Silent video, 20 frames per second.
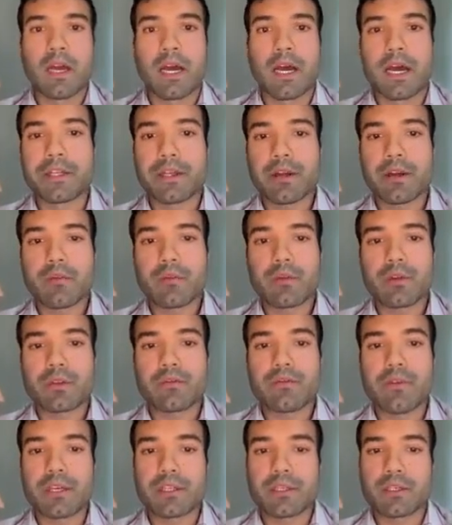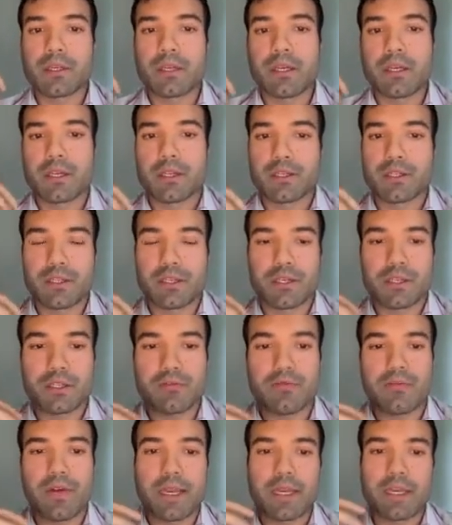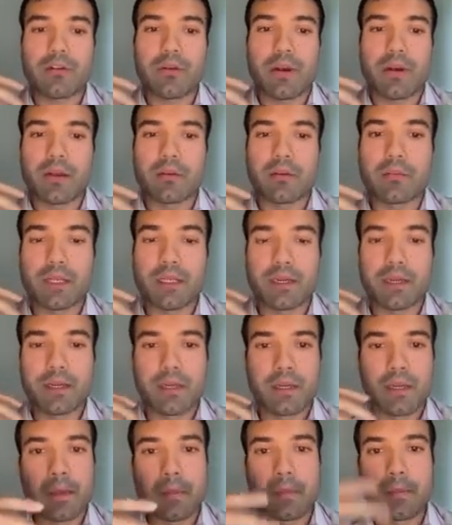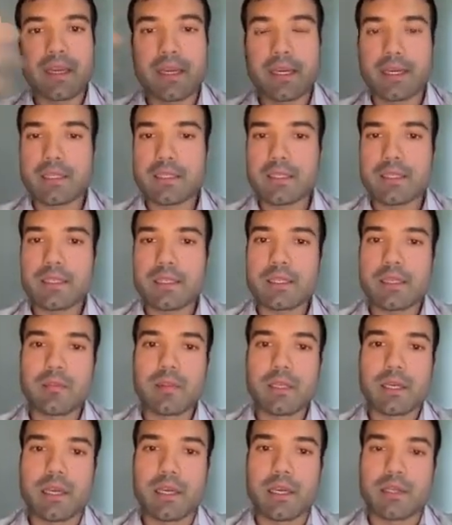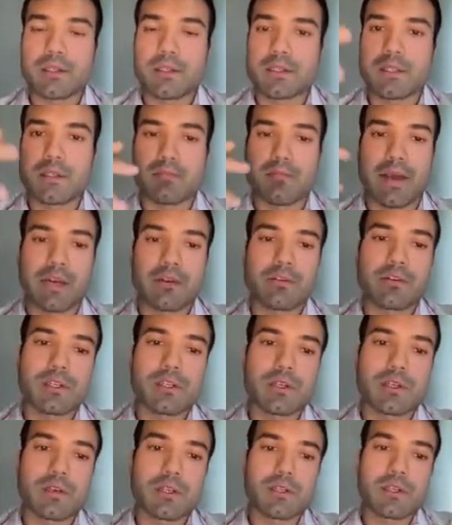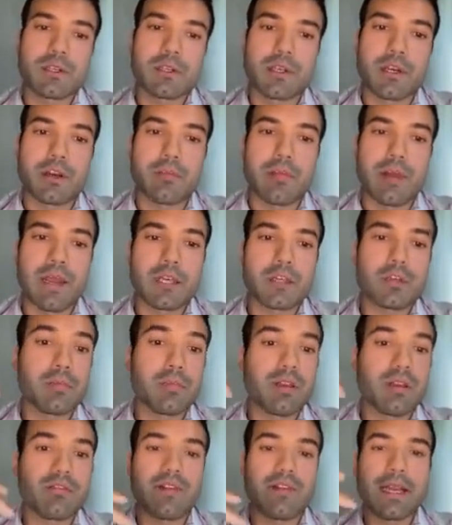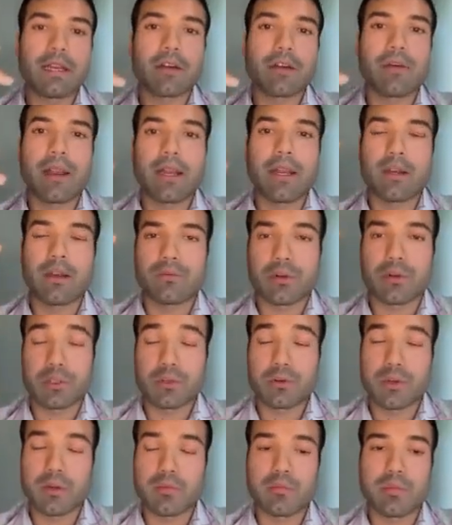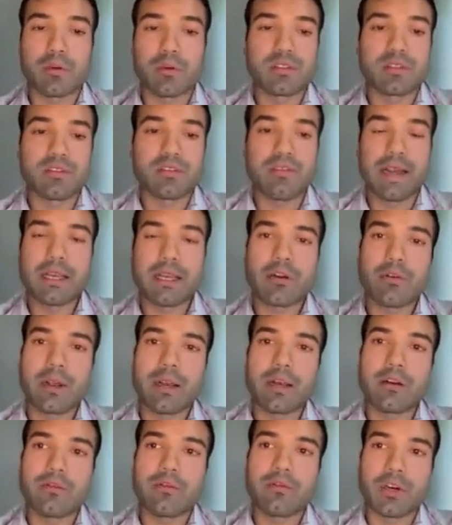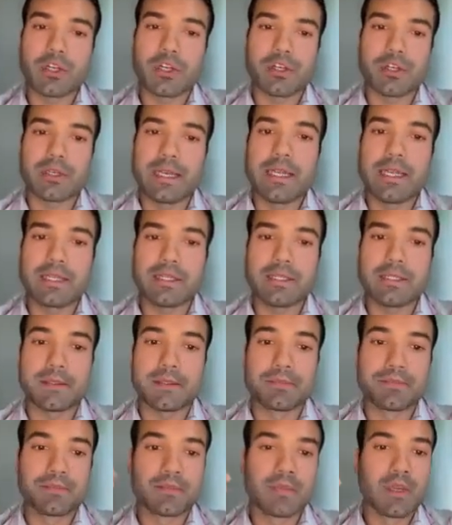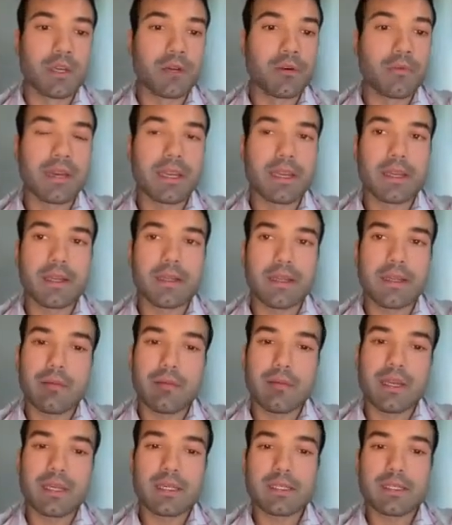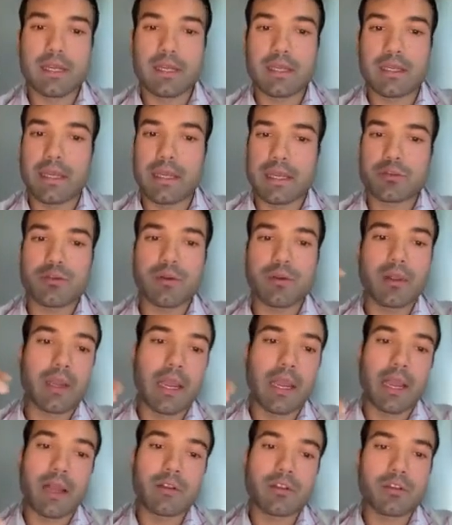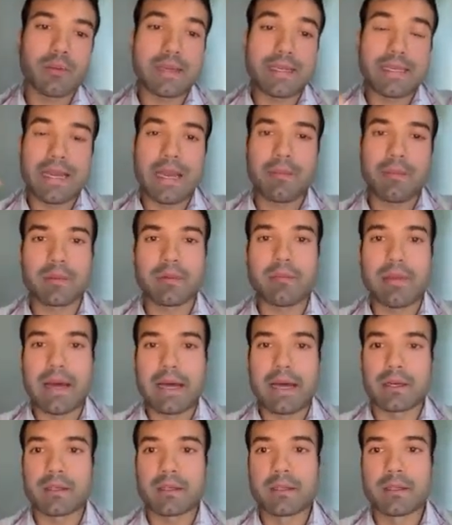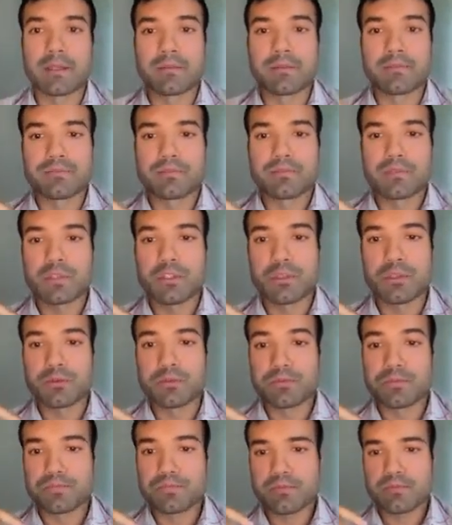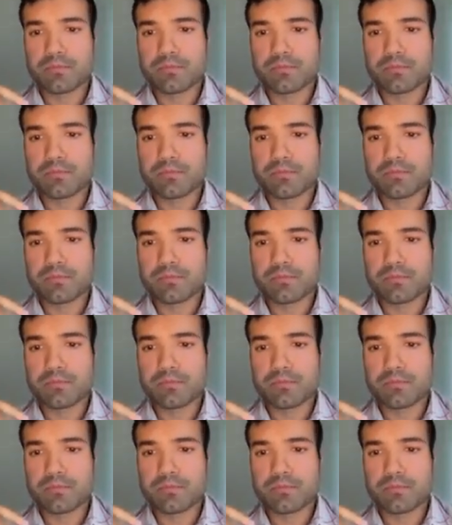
Another motivation concerns fine-grained ability. Because these applications, these microservices, they are made to be fine-grained or to compose a fine-grained functionality. That means that naturally we can also adapt better to